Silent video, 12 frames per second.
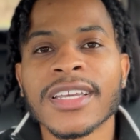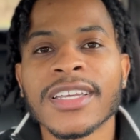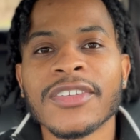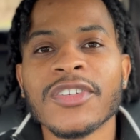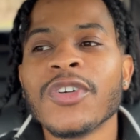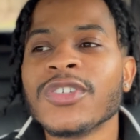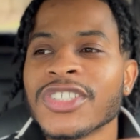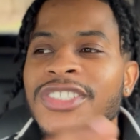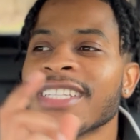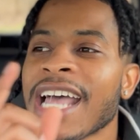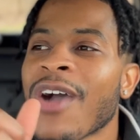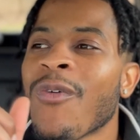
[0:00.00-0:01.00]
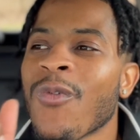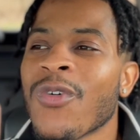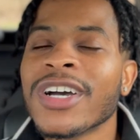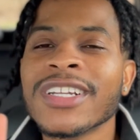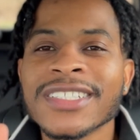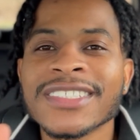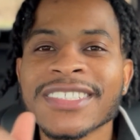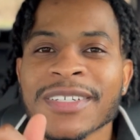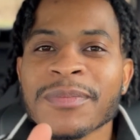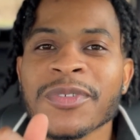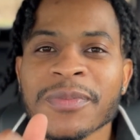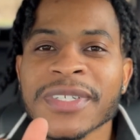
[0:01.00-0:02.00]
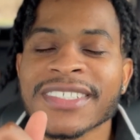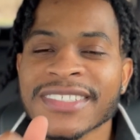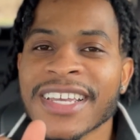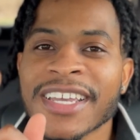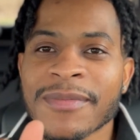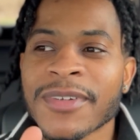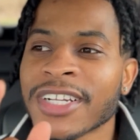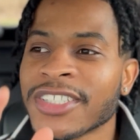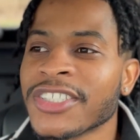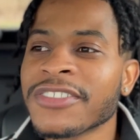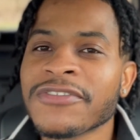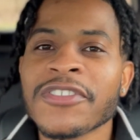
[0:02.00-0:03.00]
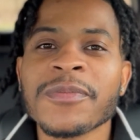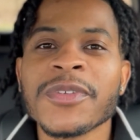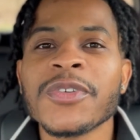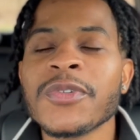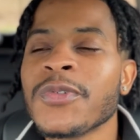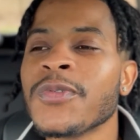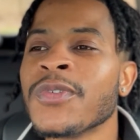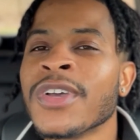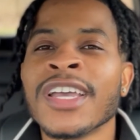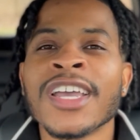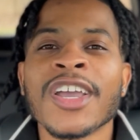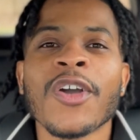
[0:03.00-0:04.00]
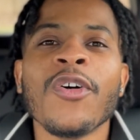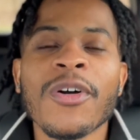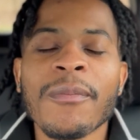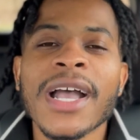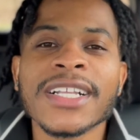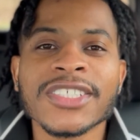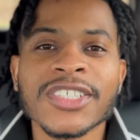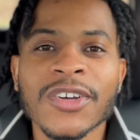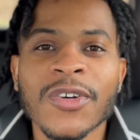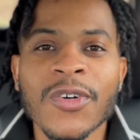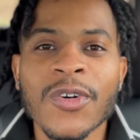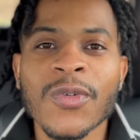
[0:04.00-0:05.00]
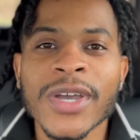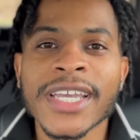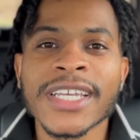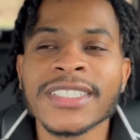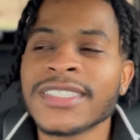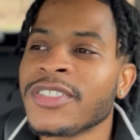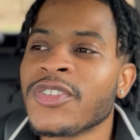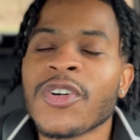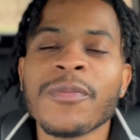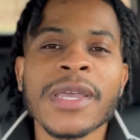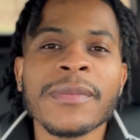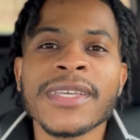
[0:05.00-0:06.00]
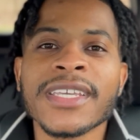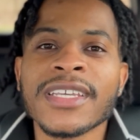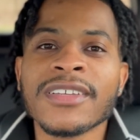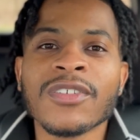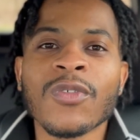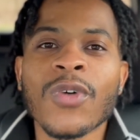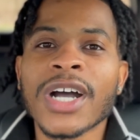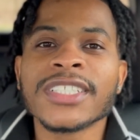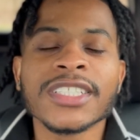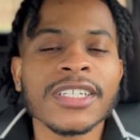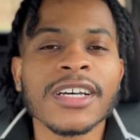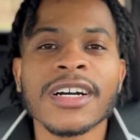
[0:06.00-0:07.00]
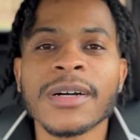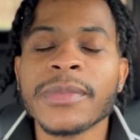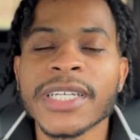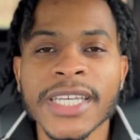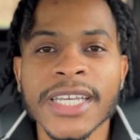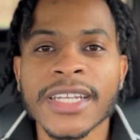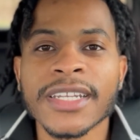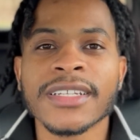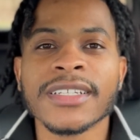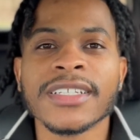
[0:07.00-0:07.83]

You know, just that one simple mistake, bro. Just from you going back to your old ways, you know, maybe watching the hub again.